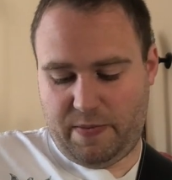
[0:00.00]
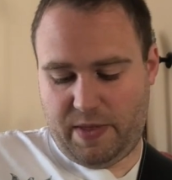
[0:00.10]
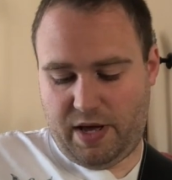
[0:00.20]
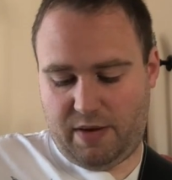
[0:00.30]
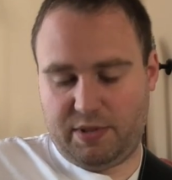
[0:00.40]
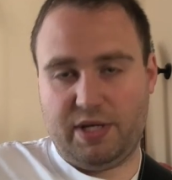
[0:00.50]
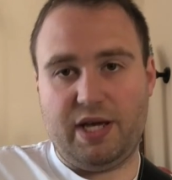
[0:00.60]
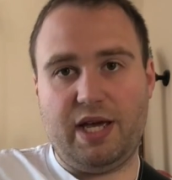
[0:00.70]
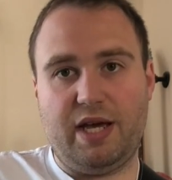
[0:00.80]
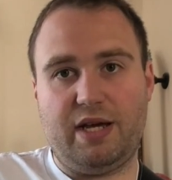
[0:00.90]
up to
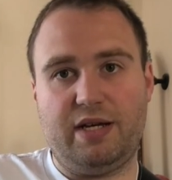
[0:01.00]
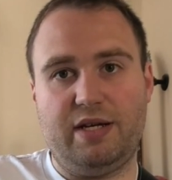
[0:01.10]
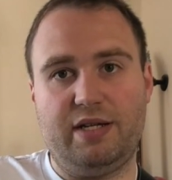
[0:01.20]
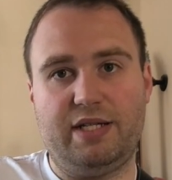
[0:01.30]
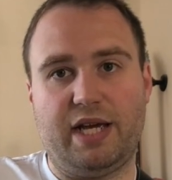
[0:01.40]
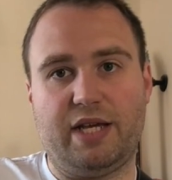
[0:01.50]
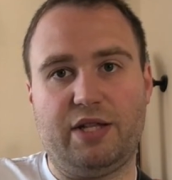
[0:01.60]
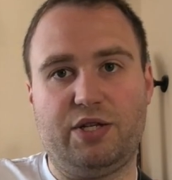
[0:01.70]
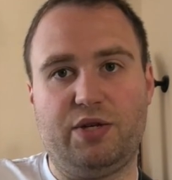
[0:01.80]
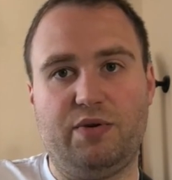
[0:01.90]
here, taken
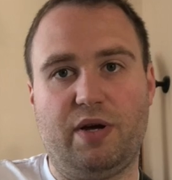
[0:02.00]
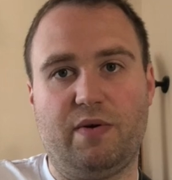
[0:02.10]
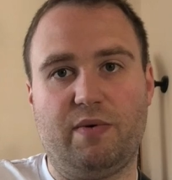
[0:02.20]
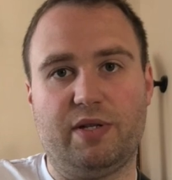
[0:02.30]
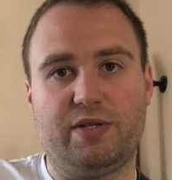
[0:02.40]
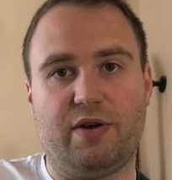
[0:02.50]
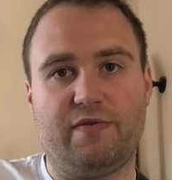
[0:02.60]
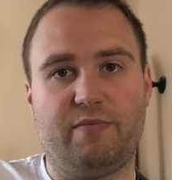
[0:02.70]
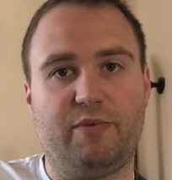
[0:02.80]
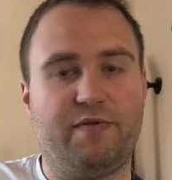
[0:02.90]
the two lower ones off
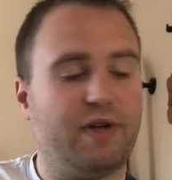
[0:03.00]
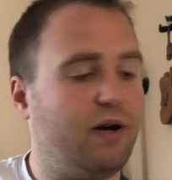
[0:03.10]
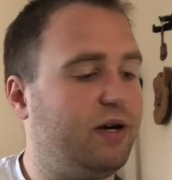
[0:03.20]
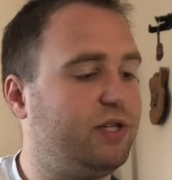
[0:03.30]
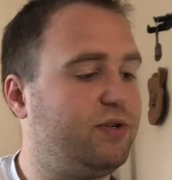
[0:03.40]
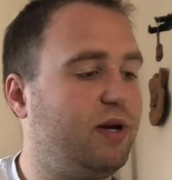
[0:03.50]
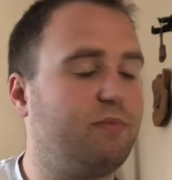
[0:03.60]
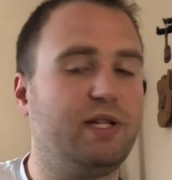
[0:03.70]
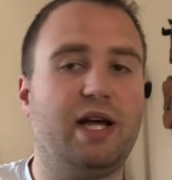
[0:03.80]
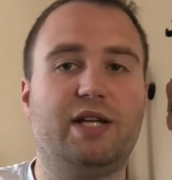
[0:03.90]
and moved that highest string up
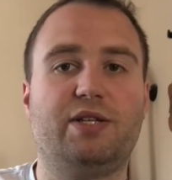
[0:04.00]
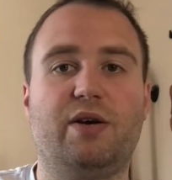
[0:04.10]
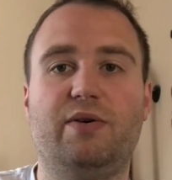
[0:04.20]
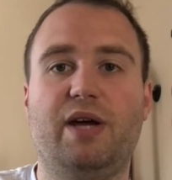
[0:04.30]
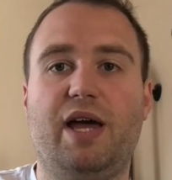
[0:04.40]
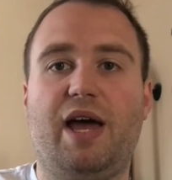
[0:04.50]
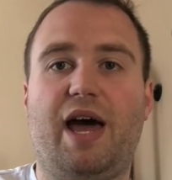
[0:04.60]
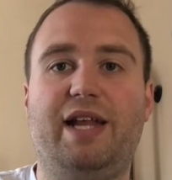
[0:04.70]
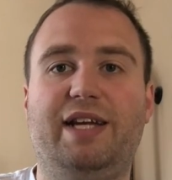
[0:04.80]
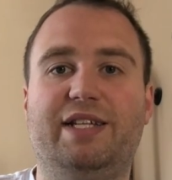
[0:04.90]
to there. So
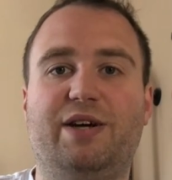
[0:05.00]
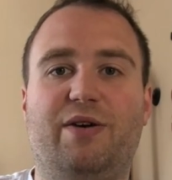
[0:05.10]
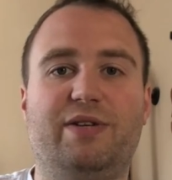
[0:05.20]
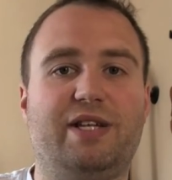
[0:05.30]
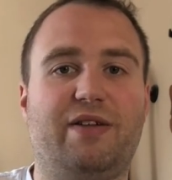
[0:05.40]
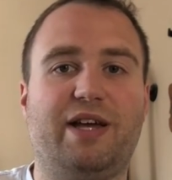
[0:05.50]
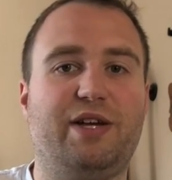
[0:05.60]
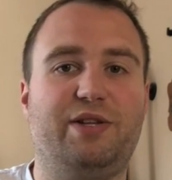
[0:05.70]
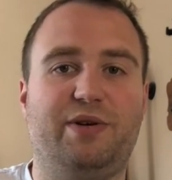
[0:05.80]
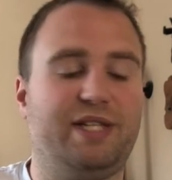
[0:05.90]
any guitarists out there, you
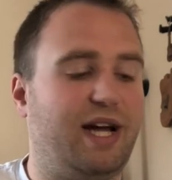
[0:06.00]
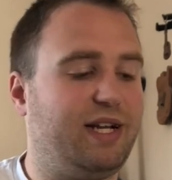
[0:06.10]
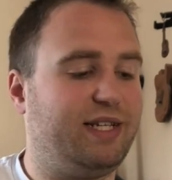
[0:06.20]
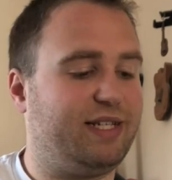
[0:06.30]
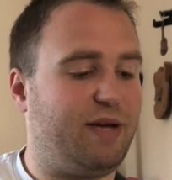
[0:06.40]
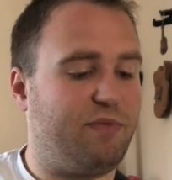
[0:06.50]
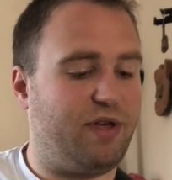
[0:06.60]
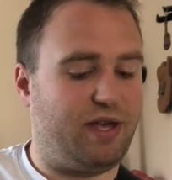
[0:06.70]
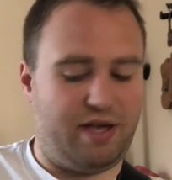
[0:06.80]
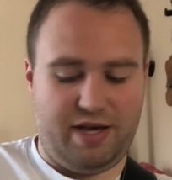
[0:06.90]
can do exactly the same
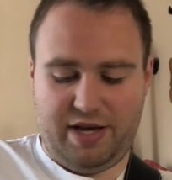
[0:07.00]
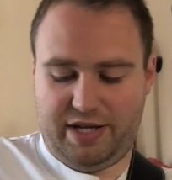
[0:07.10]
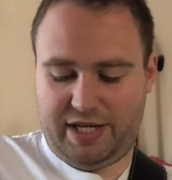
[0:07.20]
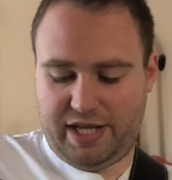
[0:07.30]
thing. Take